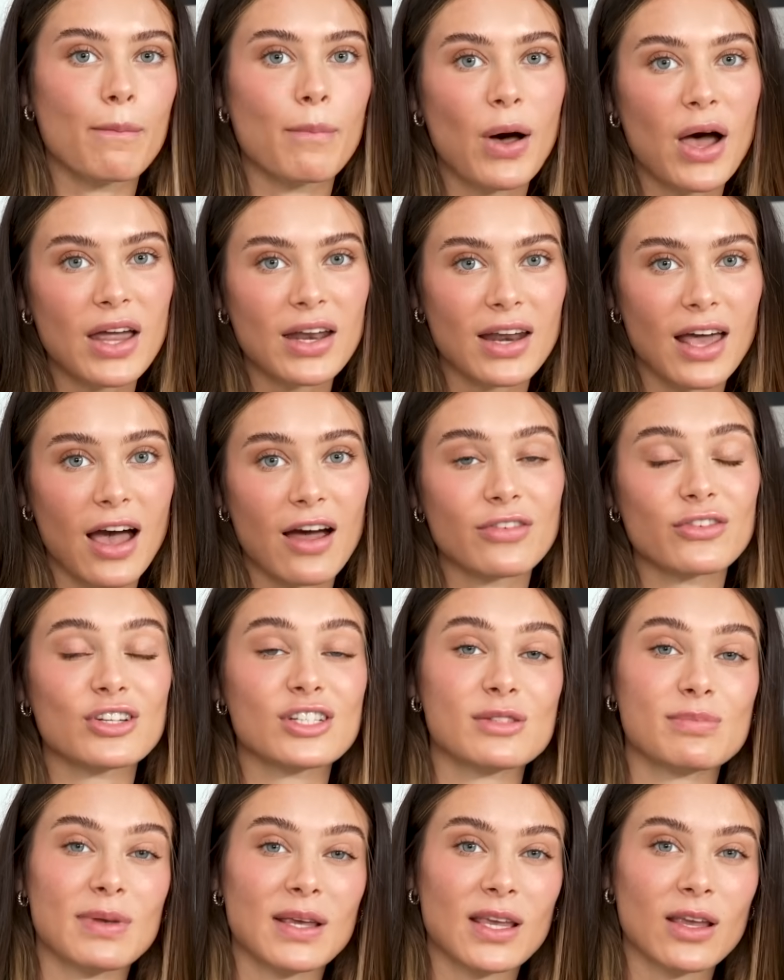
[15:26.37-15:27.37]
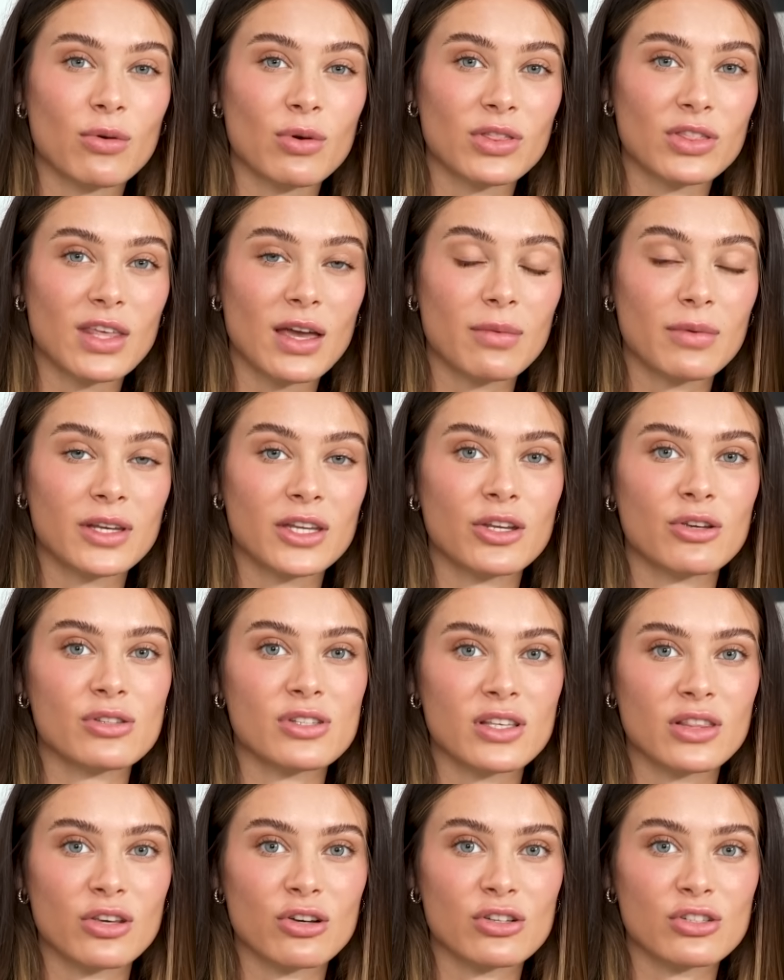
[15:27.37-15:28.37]
But after speaking with them and
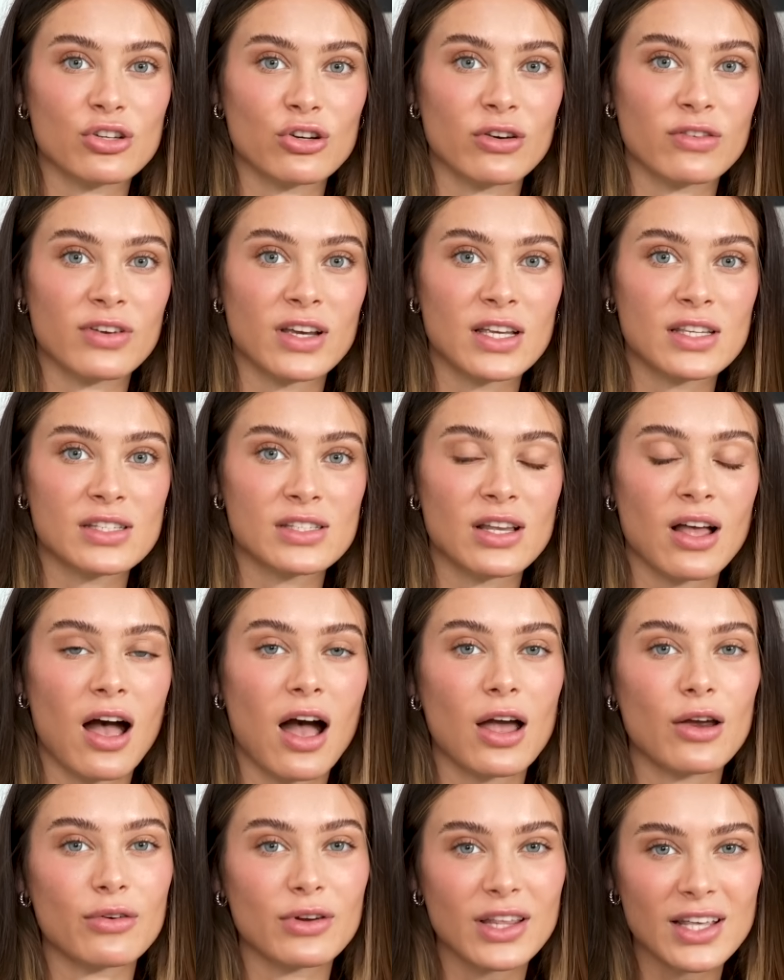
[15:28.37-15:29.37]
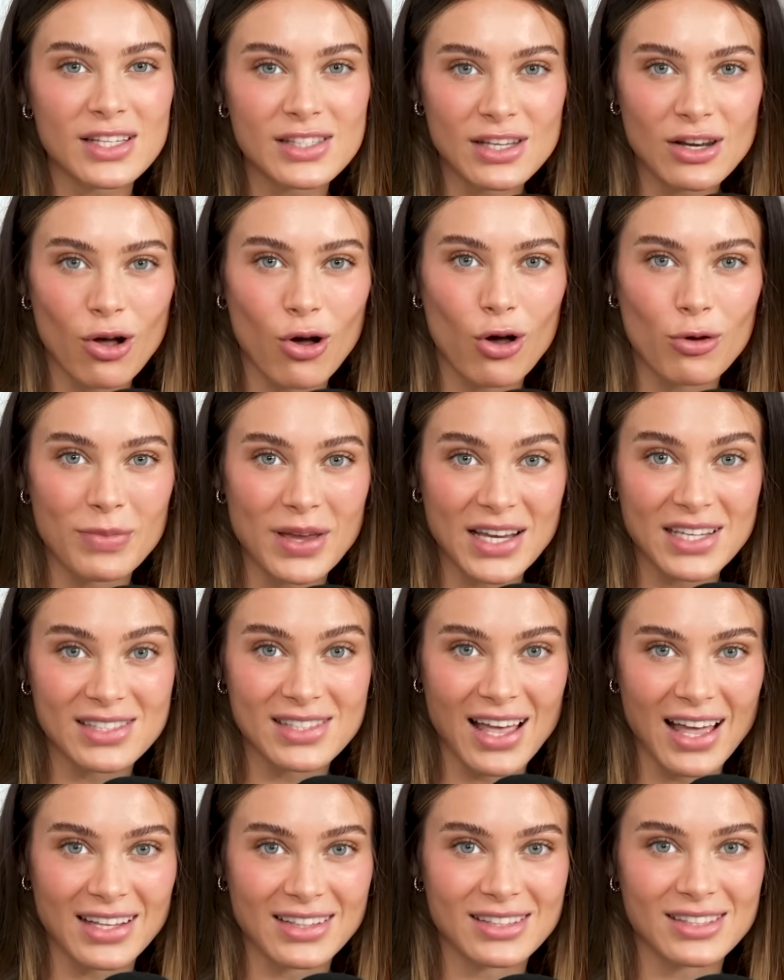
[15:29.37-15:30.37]
using their service, I realized it all makes
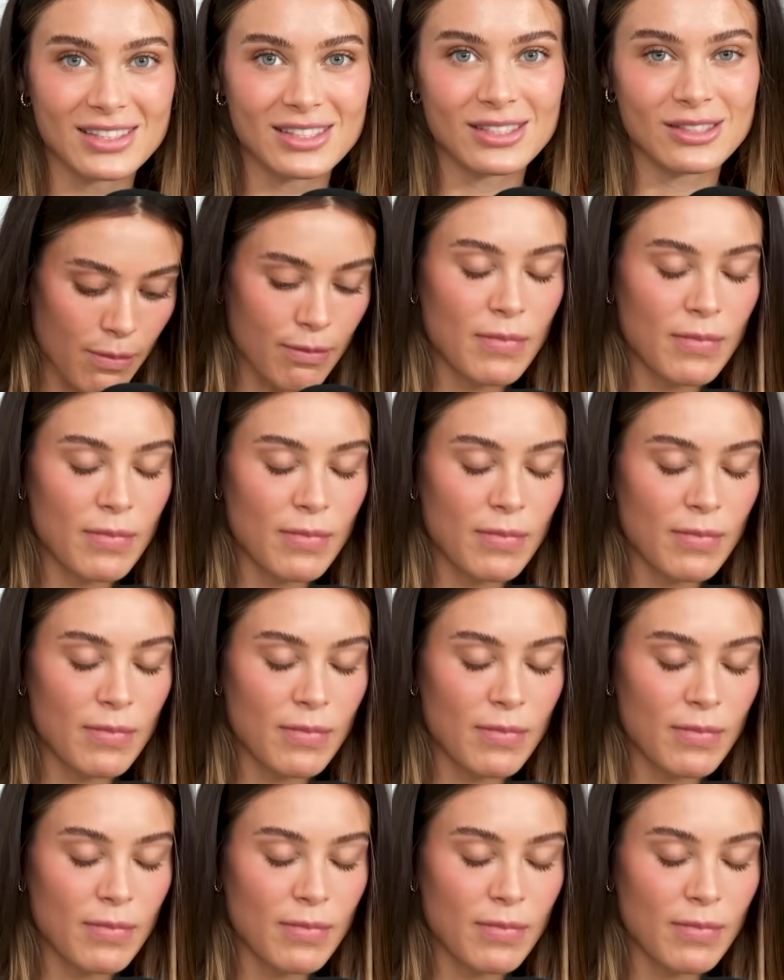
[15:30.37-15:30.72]
sense.